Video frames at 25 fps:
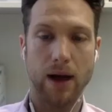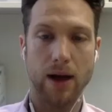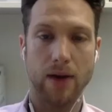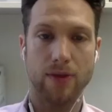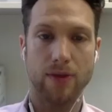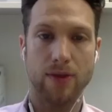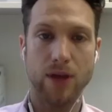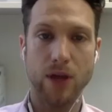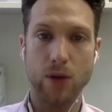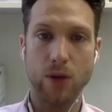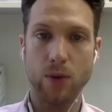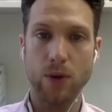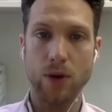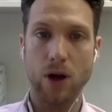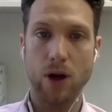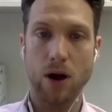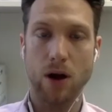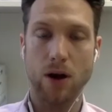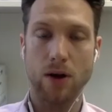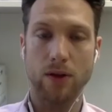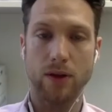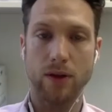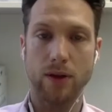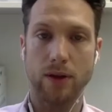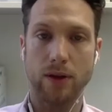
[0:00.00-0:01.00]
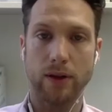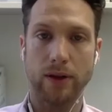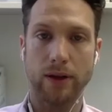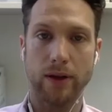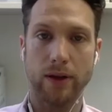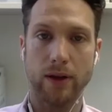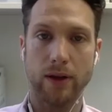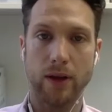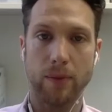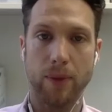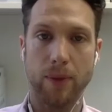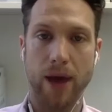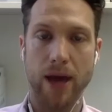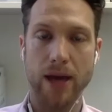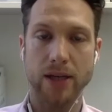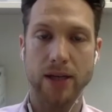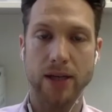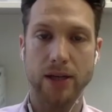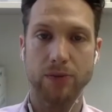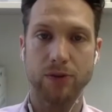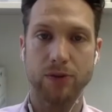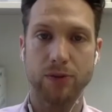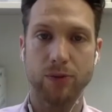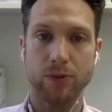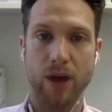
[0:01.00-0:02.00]
think we are. I think, again, that
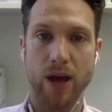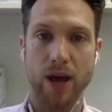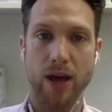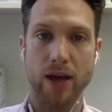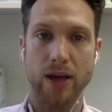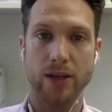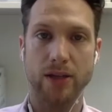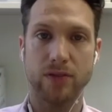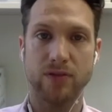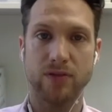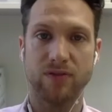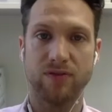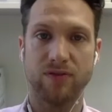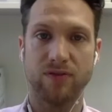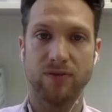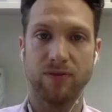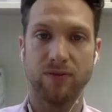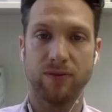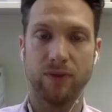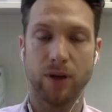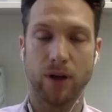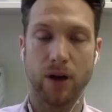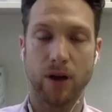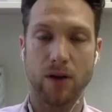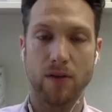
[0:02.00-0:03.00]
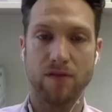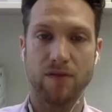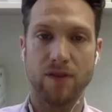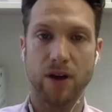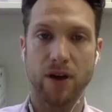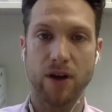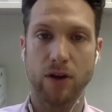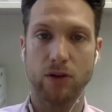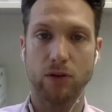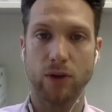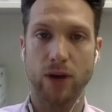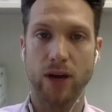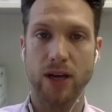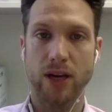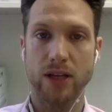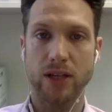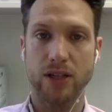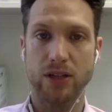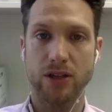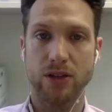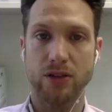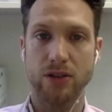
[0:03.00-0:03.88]
pent-up demand has kind of funneled right into the